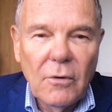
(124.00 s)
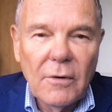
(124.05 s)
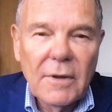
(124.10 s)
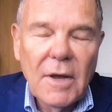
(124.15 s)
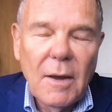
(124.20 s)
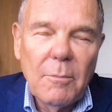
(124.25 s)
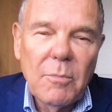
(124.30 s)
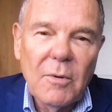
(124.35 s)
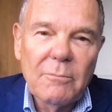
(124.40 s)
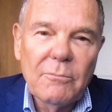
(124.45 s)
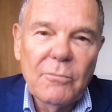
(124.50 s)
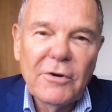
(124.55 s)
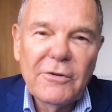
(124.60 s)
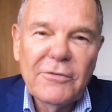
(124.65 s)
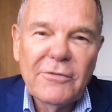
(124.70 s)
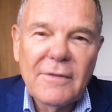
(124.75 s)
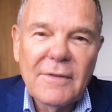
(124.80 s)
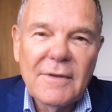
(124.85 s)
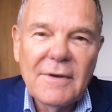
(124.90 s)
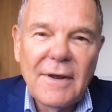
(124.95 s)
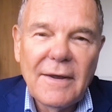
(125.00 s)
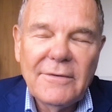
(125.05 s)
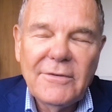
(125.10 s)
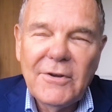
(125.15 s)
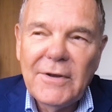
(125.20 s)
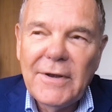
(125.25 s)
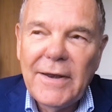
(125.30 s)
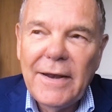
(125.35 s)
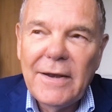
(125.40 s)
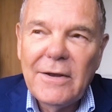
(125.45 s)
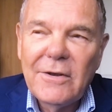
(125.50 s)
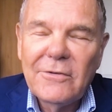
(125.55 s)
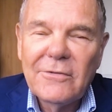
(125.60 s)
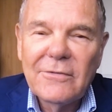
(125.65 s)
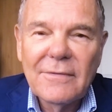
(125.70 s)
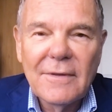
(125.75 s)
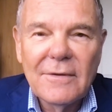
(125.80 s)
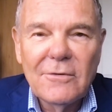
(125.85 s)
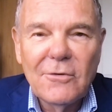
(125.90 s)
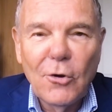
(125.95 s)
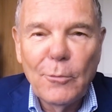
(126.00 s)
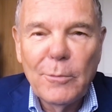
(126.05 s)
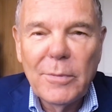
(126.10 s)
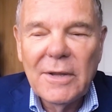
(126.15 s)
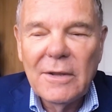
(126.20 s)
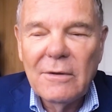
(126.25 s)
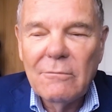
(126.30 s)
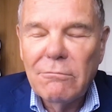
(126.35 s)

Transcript: couple of books in the 1980s that nobody